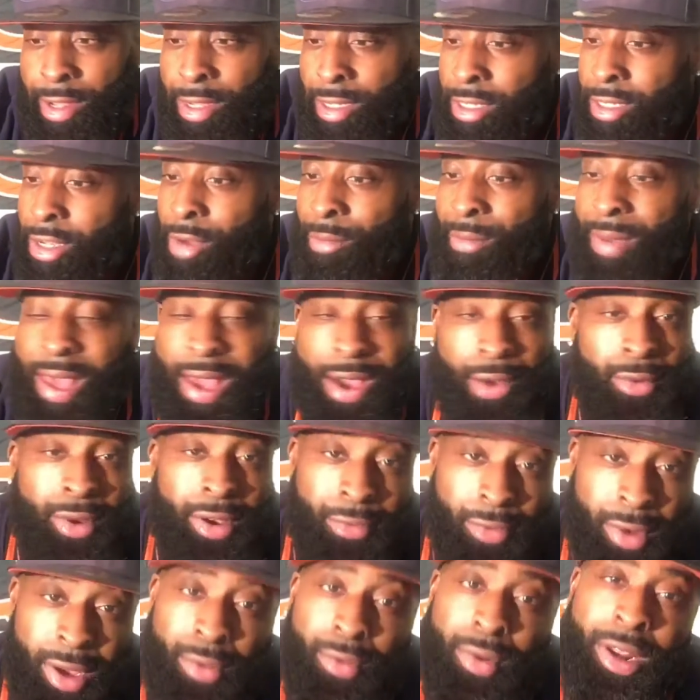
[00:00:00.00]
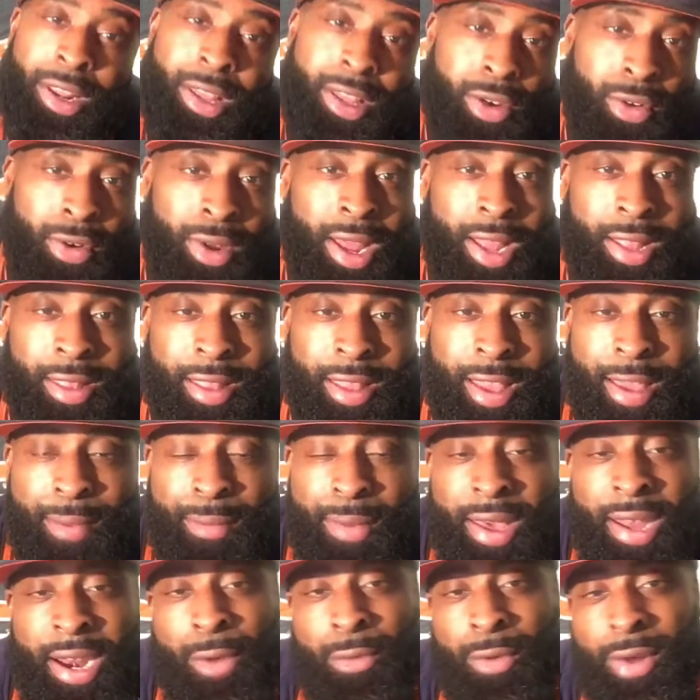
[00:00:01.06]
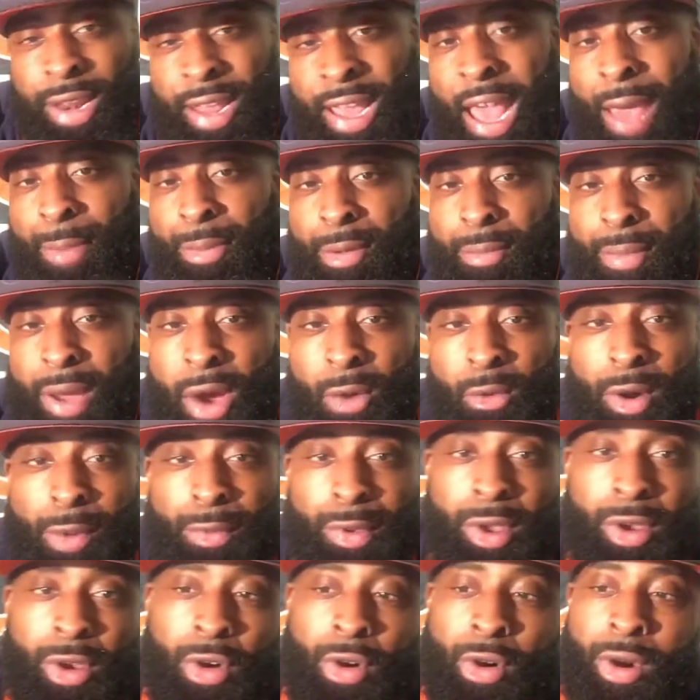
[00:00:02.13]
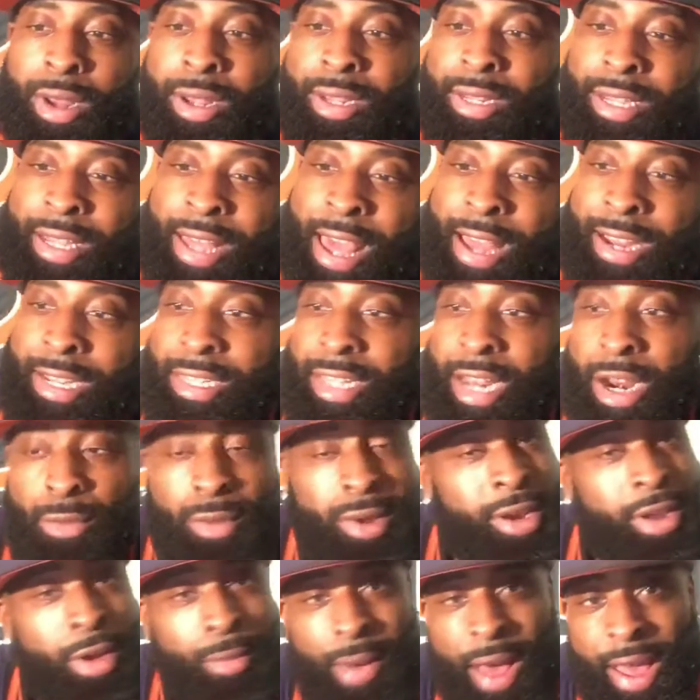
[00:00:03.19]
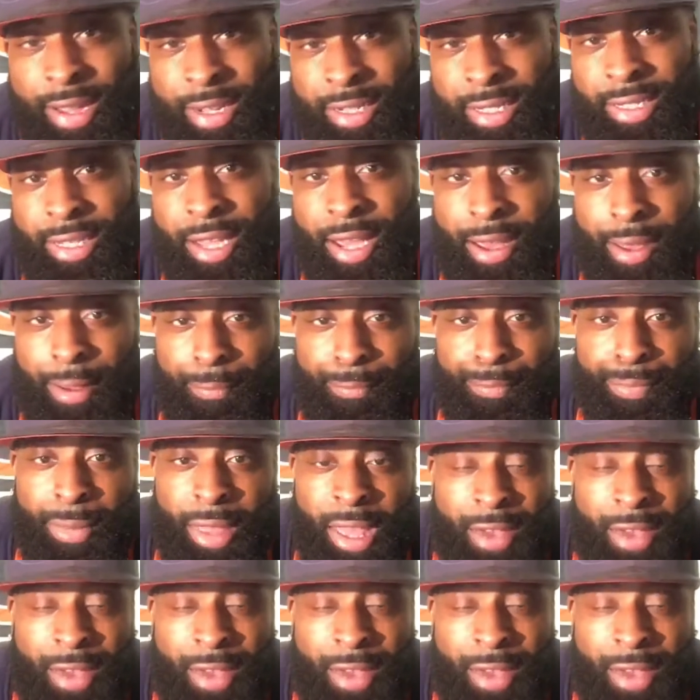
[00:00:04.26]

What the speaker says: So man, we really doing our thing, man. I'm really happy about where we going, and there's nothing really nobody can say.